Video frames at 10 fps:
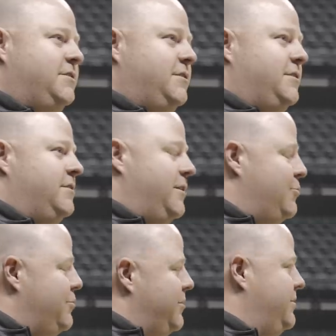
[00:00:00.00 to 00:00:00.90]
here at
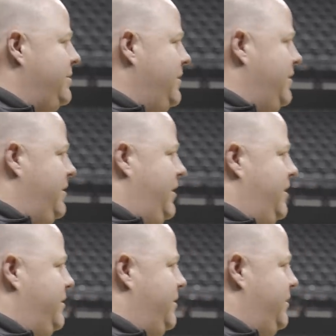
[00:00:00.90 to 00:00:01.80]
Oregon.
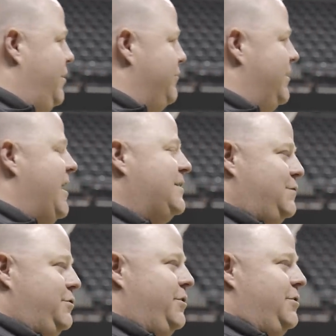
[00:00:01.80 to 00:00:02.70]
And over the last
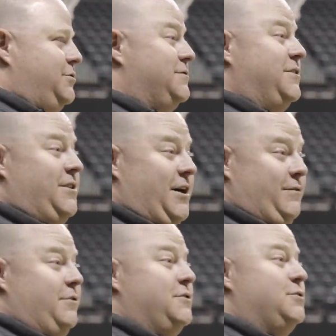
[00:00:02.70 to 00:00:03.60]
few years, you've seen a lot
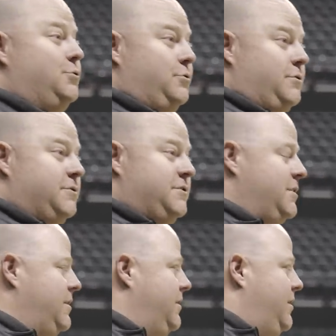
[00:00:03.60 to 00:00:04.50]
of other schools
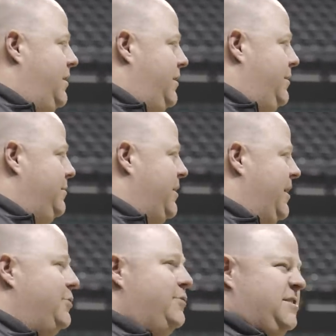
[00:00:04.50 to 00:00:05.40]
kind
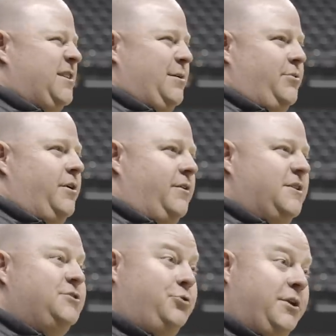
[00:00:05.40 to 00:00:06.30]
of do the same thing
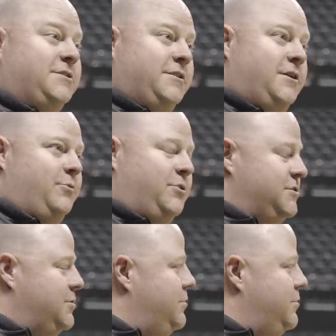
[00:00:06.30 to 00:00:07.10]
that's unique to them, which